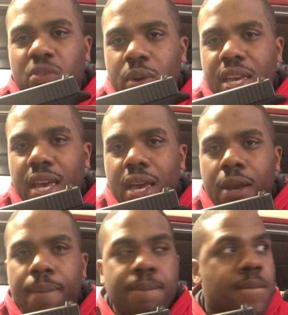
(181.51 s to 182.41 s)
weekend.
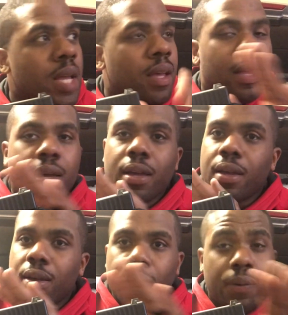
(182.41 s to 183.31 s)

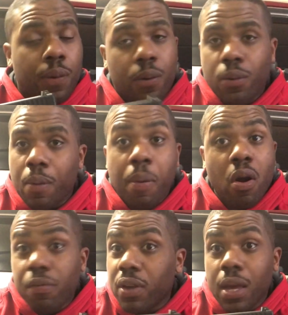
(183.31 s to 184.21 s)
Whew,
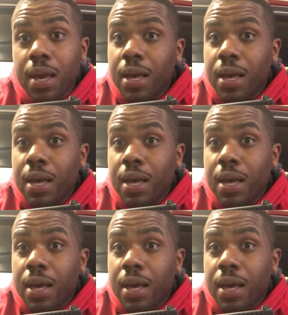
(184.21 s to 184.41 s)
perfect.